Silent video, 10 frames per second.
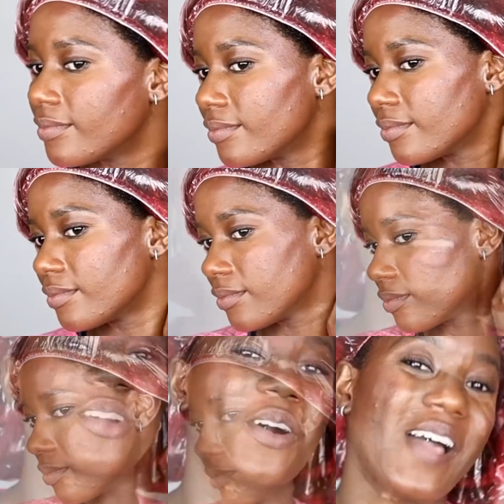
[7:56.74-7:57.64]
Then I'm
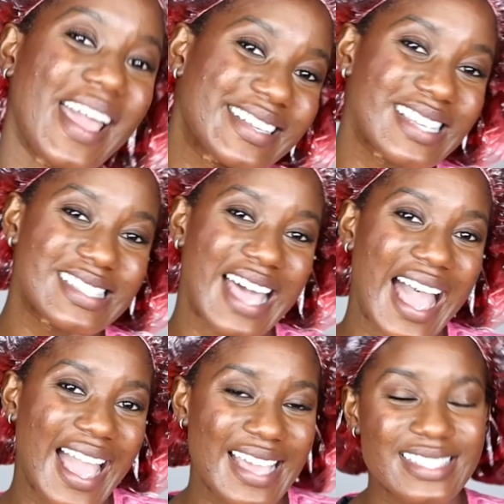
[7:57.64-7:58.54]
gonna go
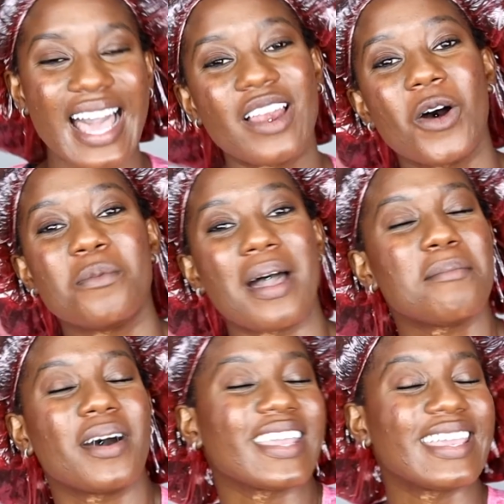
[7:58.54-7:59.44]
exercise, allow my
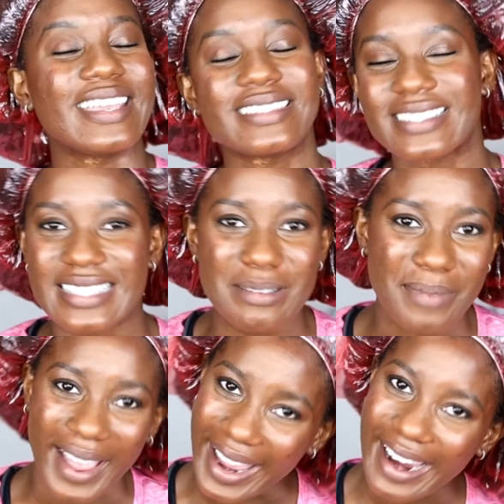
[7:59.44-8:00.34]
body heat to steam
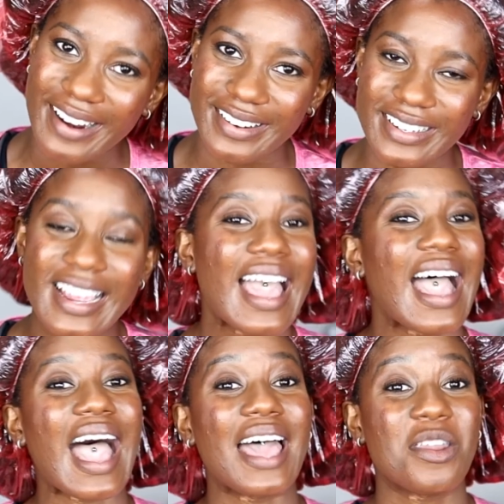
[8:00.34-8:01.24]
my hair,
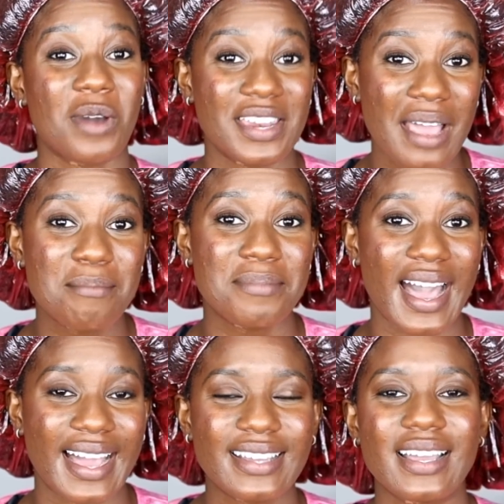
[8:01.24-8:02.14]
and when I'm
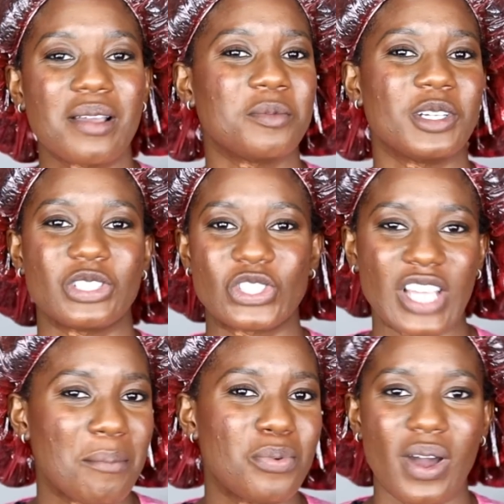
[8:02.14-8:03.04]
back, I'm going to
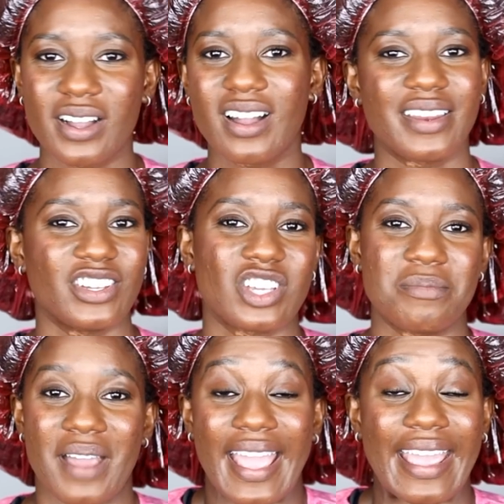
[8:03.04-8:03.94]
shampoo and condition
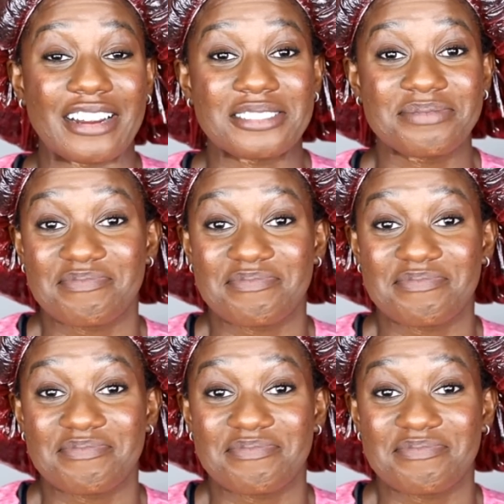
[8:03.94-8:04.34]
my hair.